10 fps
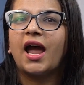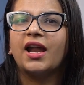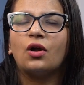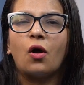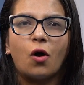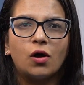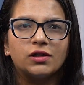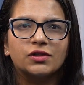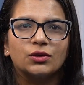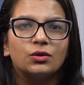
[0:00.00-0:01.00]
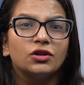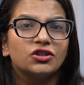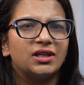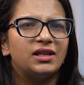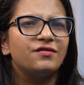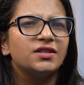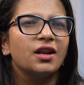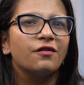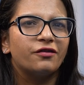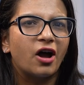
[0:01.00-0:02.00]
and also she lives
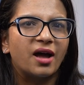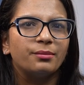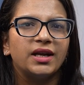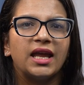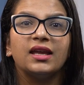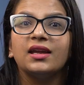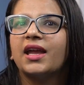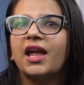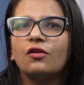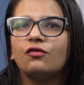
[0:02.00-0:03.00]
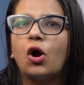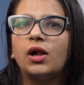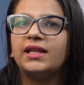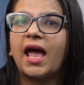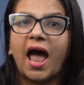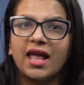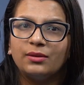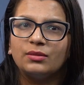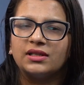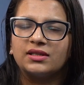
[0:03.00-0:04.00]
in a farm taking care of all the
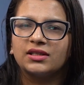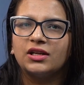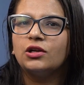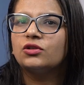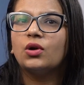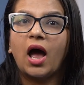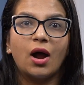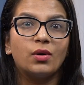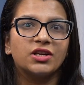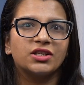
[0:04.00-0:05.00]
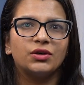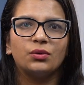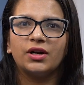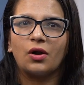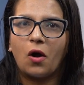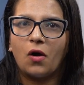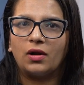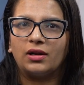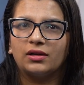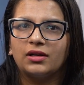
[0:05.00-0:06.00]
animals. So, how does she do it
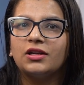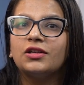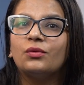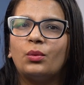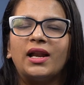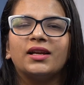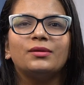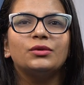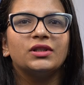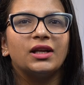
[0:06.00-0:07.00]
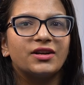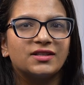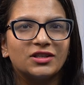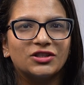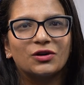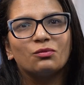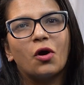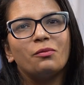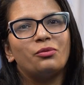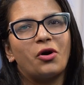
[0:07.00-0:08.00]
all? Welcome to the Researcher
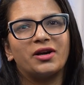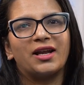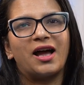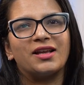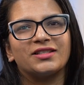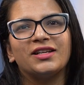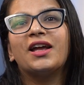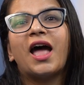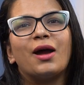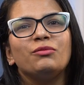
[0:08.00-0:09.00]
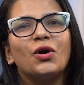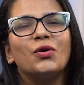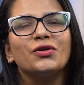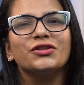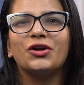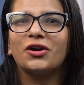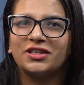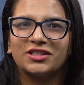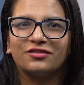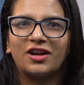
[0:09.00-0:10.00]
Mom podcast. I'm your host,
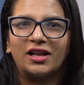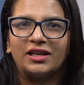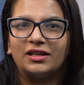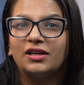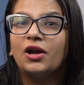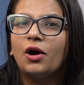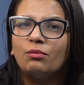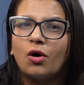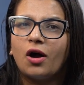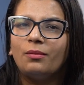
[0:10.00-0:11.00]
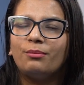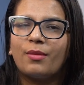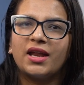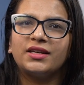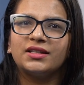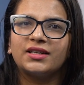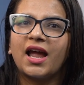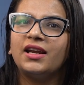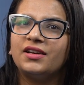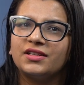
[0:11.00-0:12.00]
Dr. Shivalee, a mom, mentor,
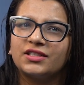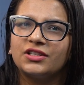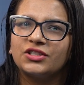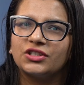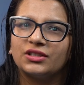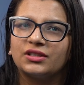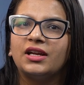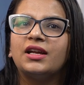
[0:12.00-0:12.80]
and a researcher.